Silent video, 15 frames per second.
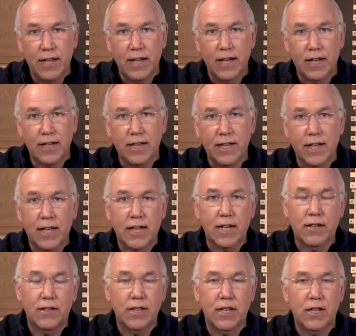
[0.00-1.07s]
And they got
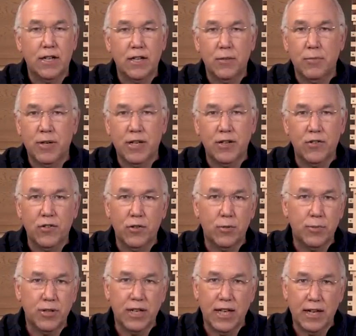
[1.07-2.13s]
out and they occupied a
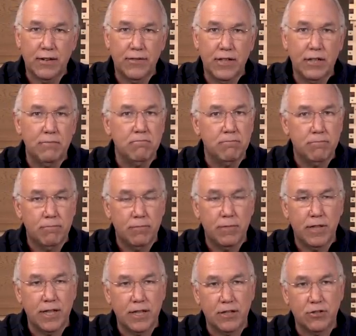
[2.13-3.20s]
suitable cavity
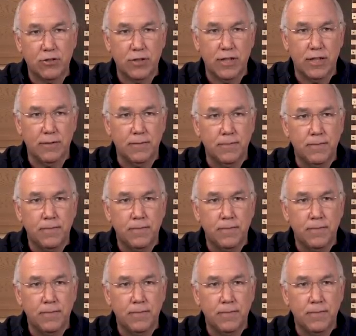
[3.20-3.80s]
like a tree.